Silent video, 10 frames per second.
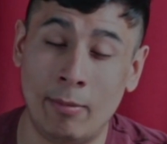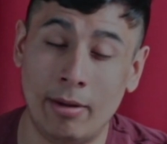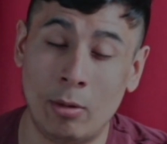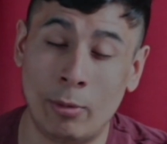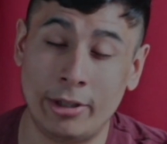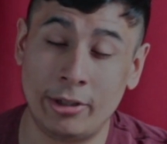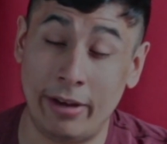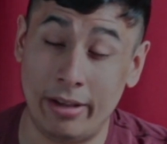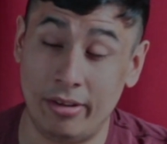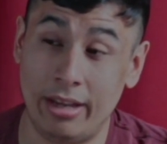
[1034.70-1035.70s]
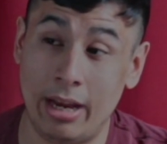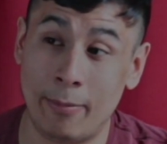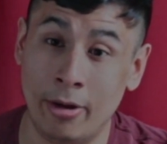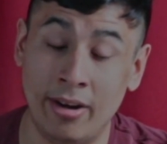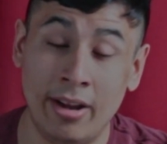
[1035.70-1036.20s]
rich, fancy
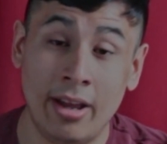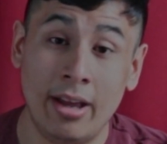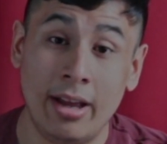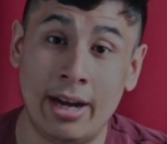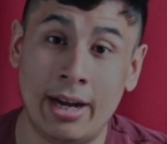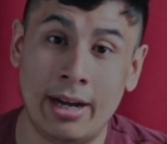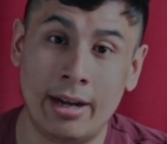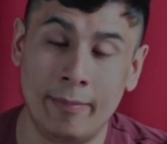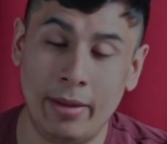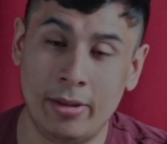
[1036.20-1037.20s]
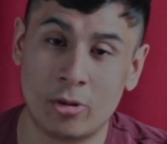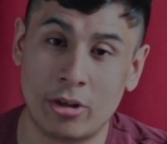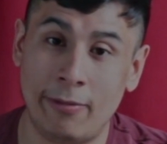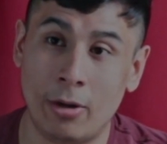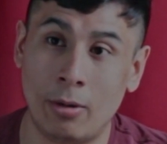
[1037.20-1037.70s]
neighborhood. And they're
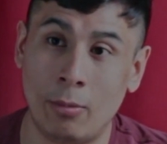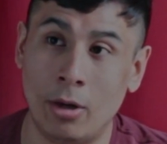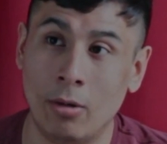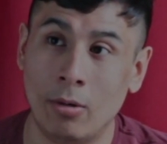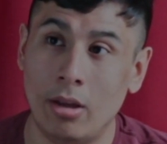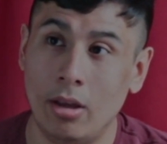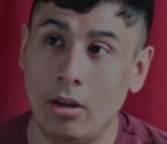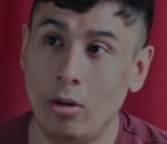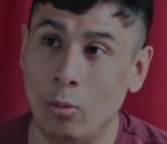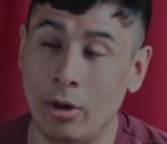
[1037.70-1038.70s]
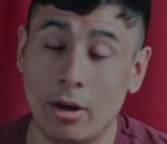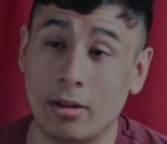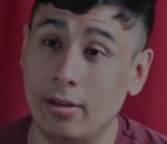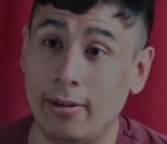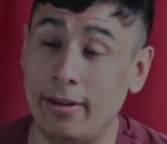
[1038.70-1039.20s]
trying to figure out, well, we are
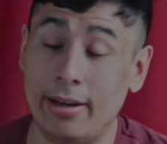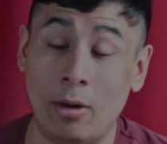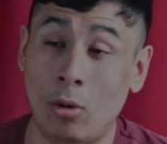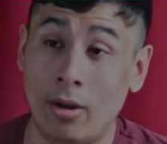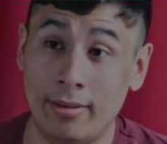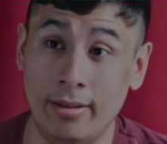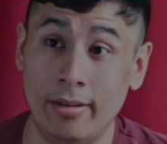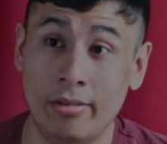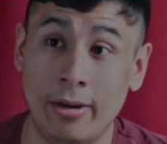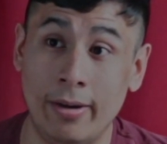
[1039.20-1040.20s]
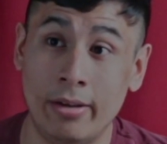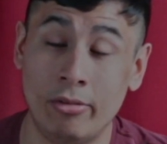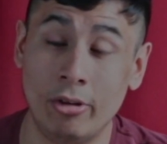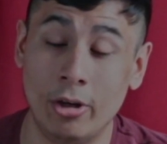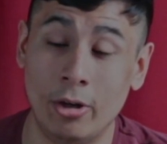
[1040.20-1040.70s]
clearly not wanted in this area,
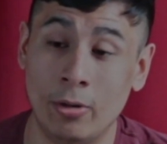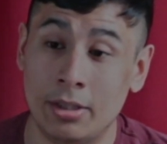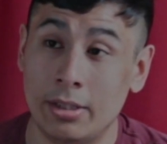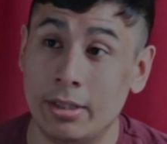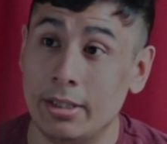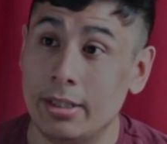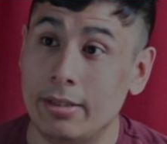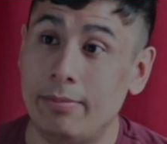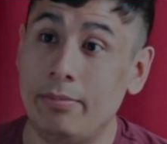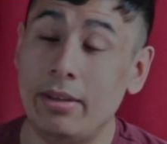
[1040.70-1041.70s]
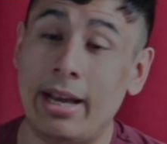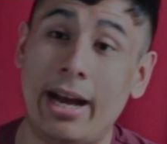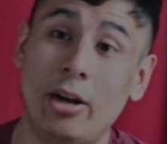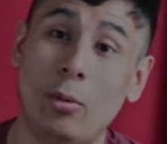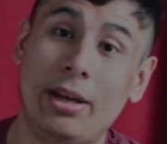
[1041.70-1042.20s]
so
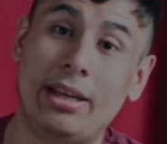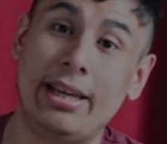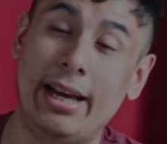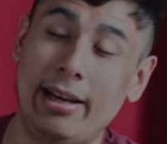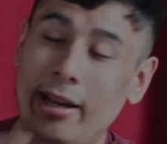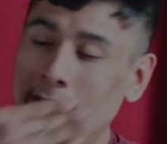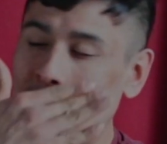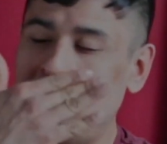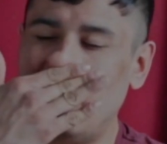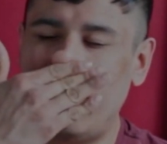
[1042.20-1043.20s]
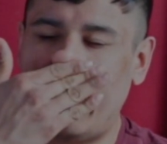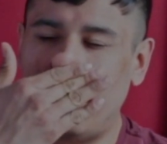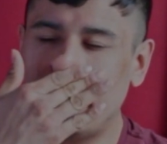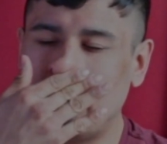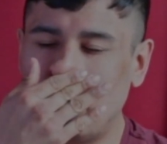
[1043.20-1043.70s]
how do we get into the
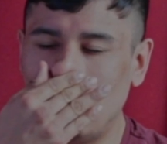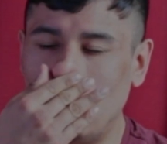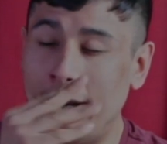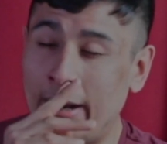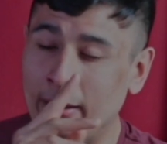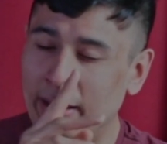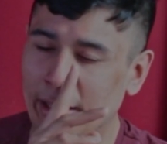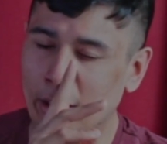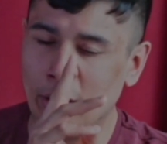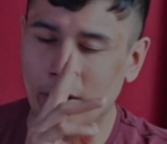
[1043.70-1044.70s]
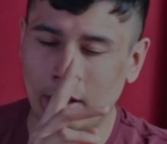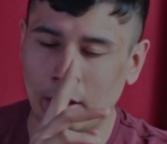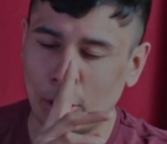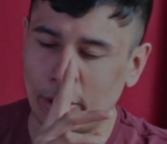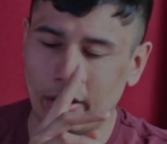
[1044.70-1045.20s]
household without, like, you know,
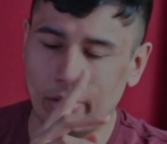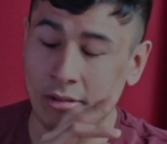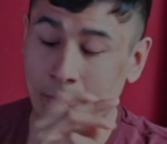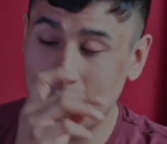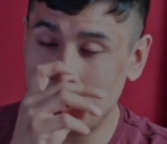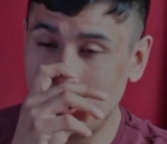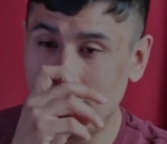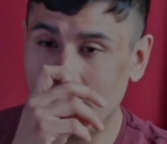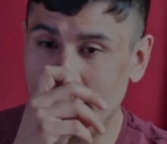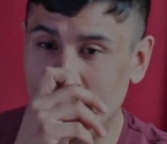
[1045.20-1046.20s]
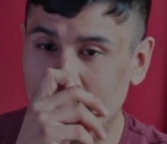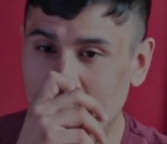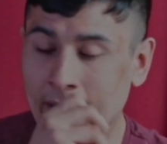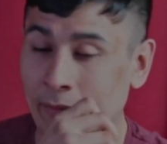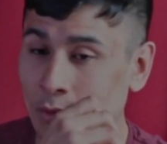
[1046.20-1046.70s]
alerting suspicion?
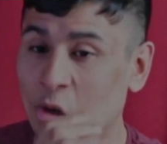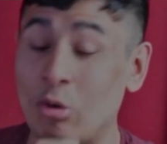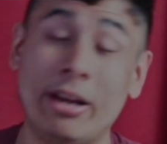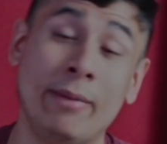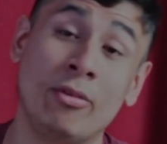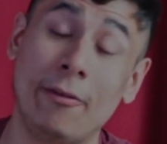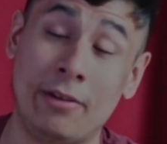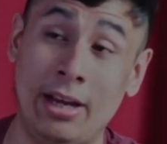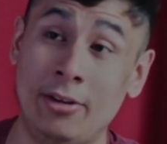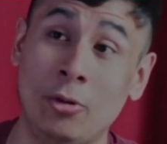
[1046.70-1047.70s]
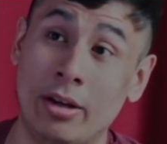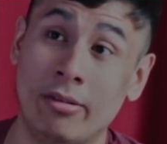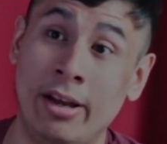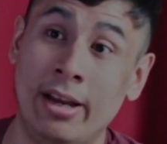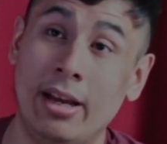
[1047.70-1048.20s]
Obviously, Drake himself can't do it,
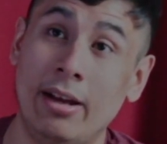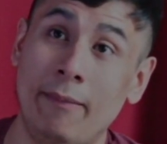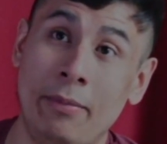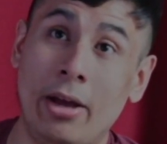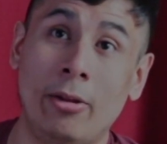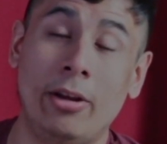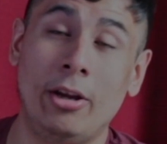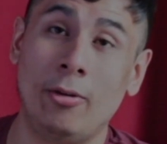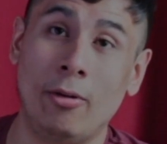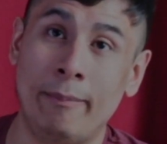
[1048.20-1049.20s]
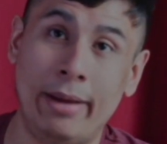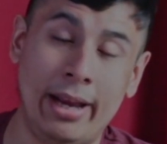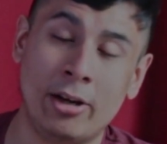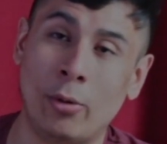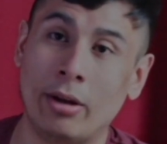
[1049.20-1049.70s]
because, like, not only are you a
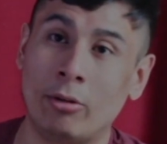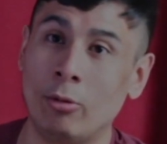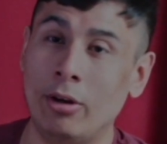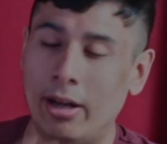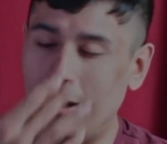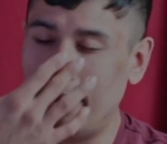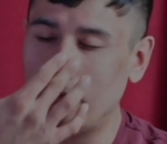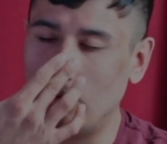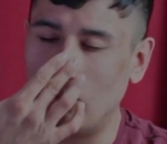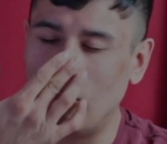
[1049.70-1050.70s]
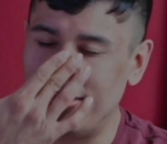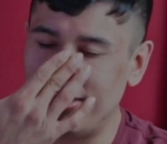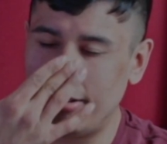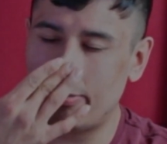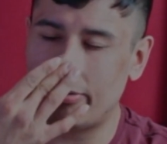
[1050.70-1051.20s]
man going into to a woman's
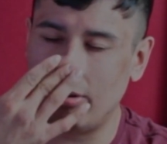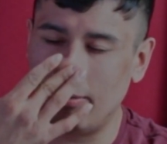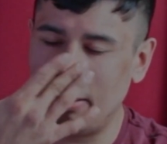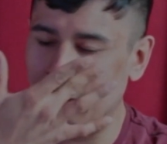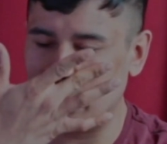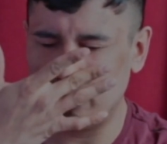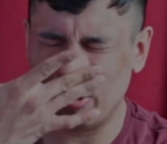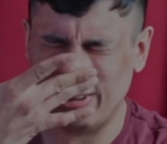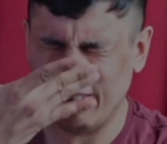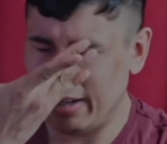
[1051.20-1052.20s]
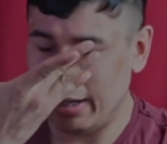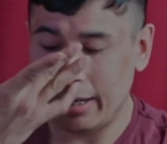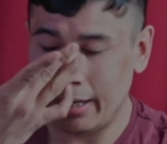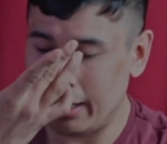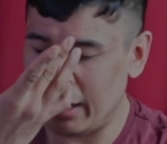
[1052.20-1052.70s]
house, presumably, but also
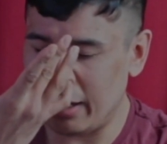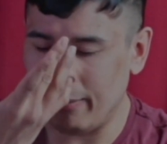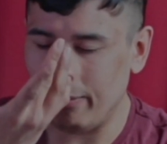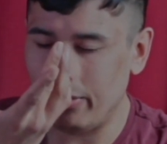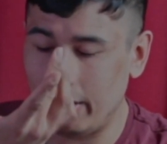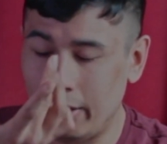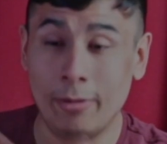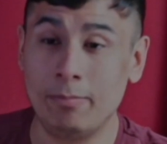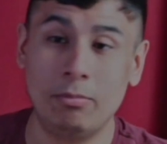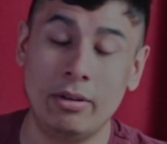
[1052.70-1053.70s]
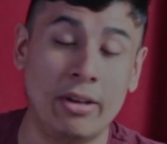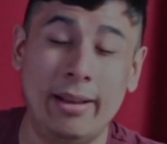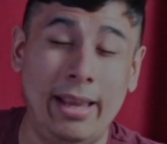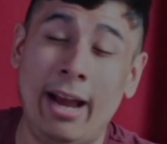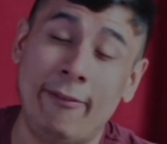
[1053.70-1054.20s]
you're,
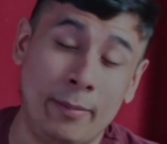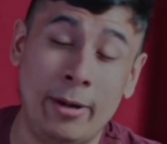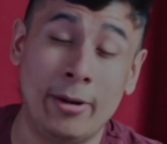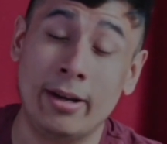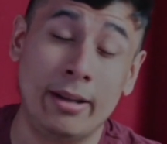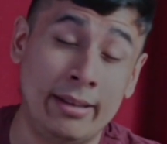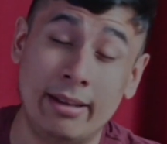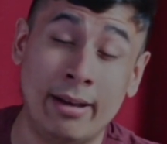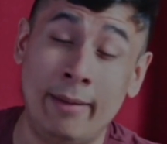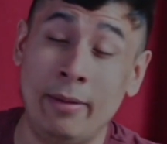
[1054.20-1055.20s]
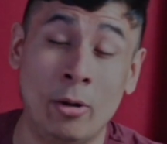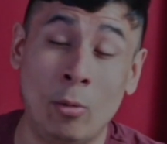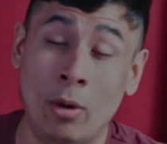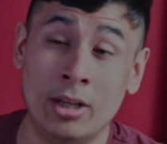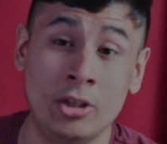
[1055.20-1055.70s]
sadly, African-American. At that time, they
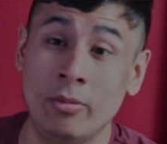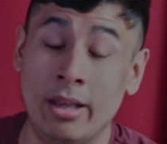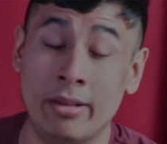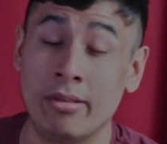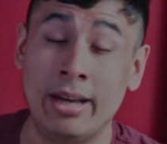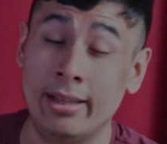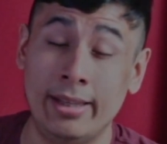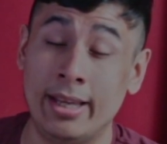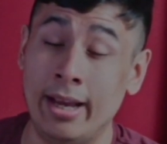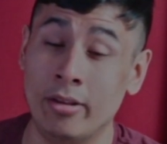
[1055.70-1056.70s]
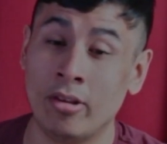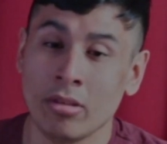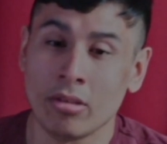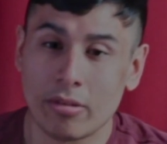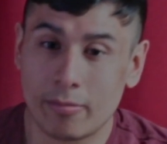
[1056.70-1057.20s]
don't want you. That's sadly the
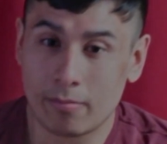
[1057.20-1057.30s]
case.